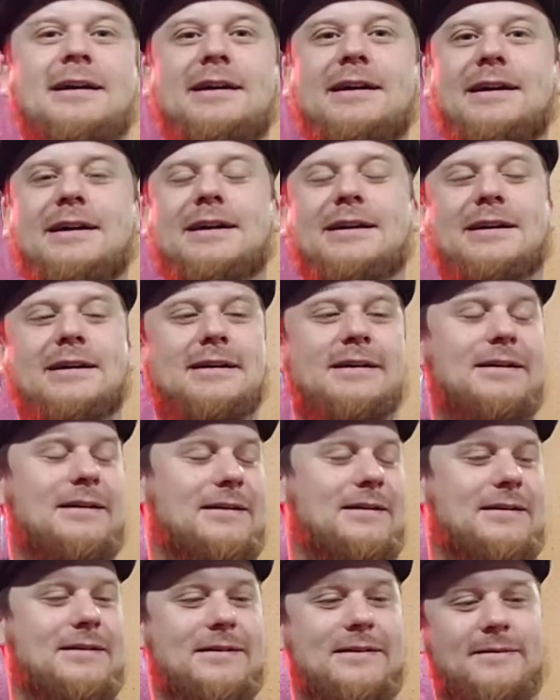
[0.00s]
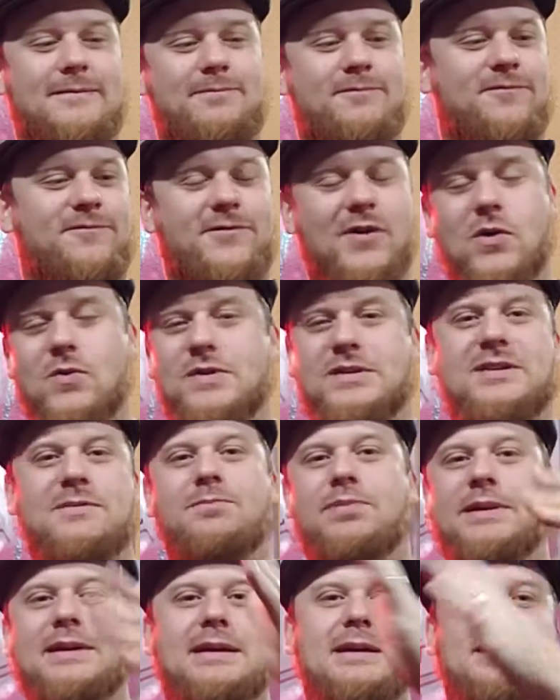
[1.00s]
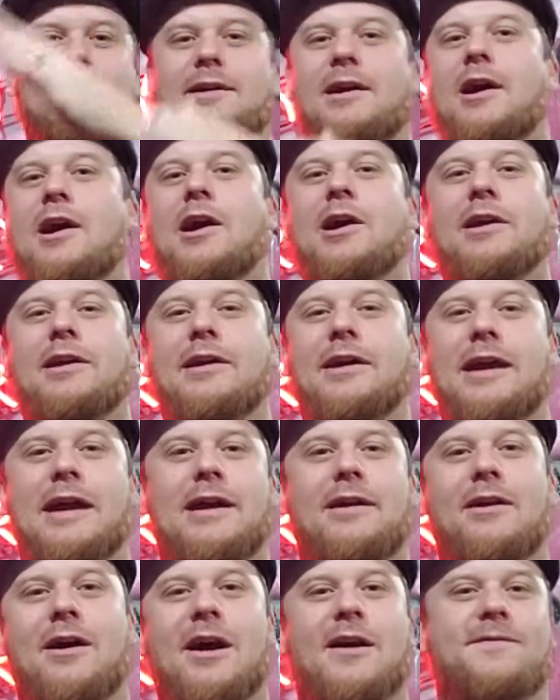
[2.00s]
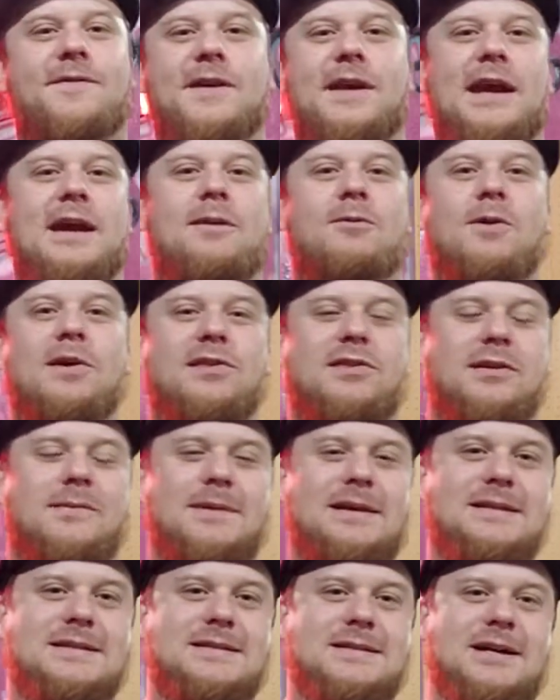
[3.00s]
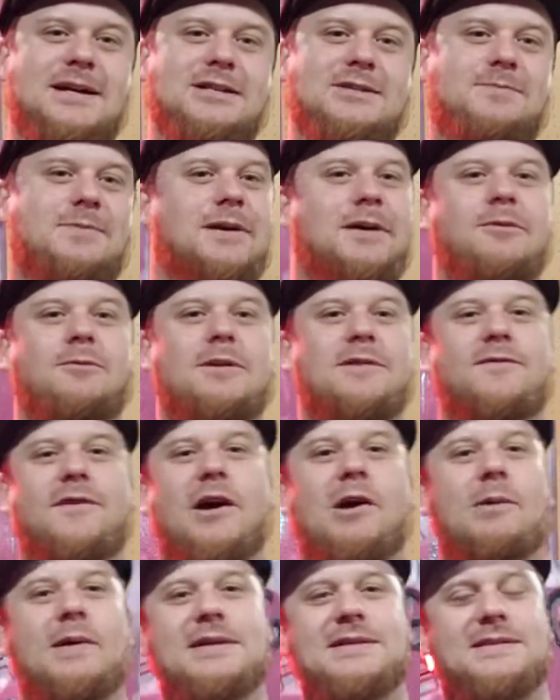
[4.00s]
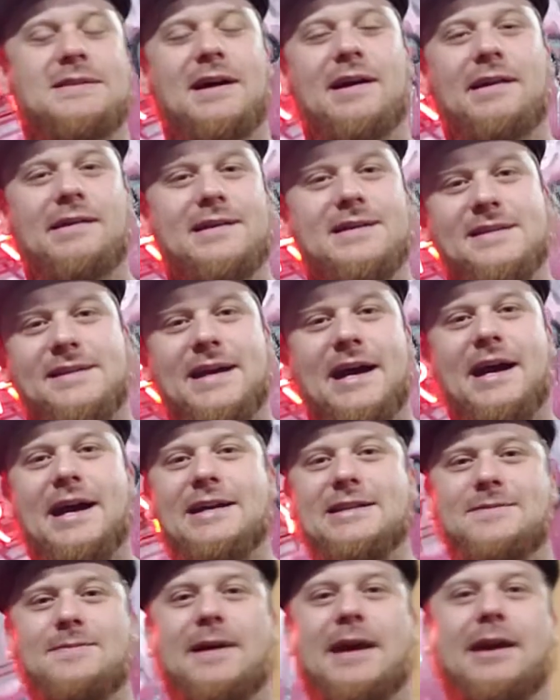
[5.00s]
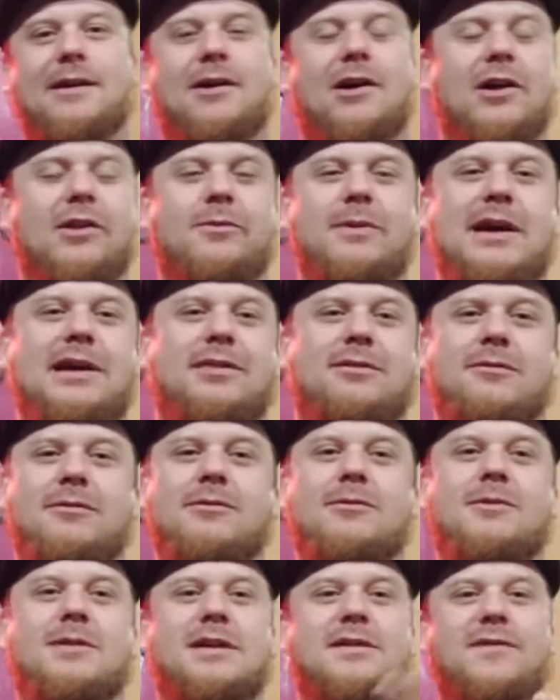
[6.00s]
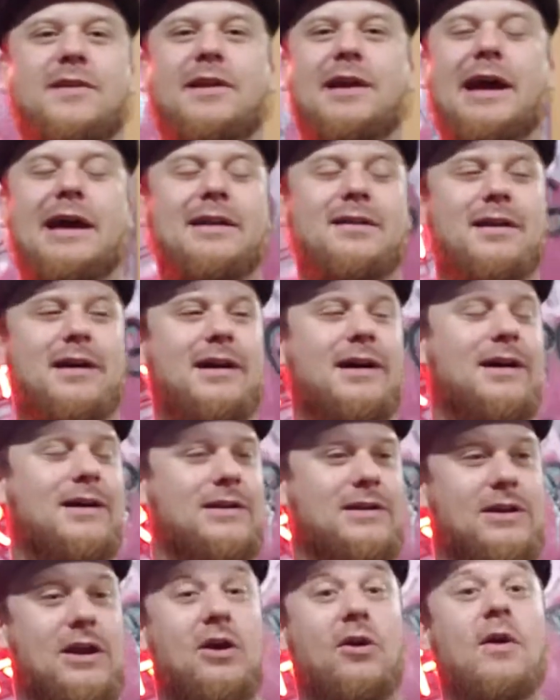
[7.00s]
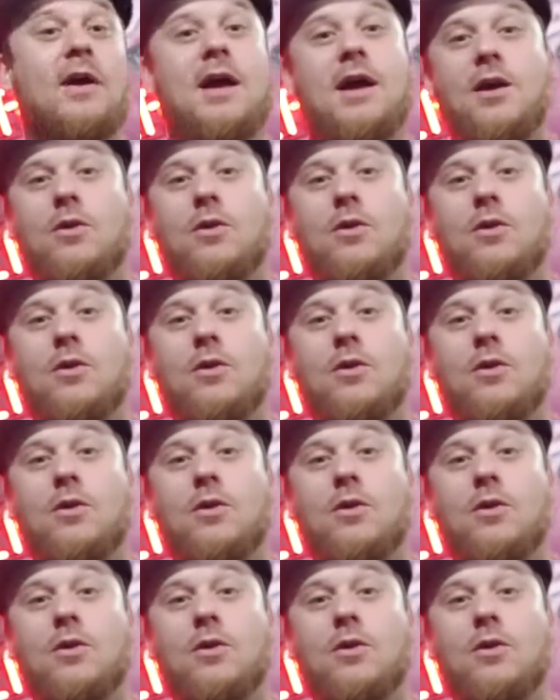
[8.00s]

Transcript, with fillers: uh, folks have been on again, off again with them and such, but we've always dug these guys, man, all the way through, even at, uh, you know,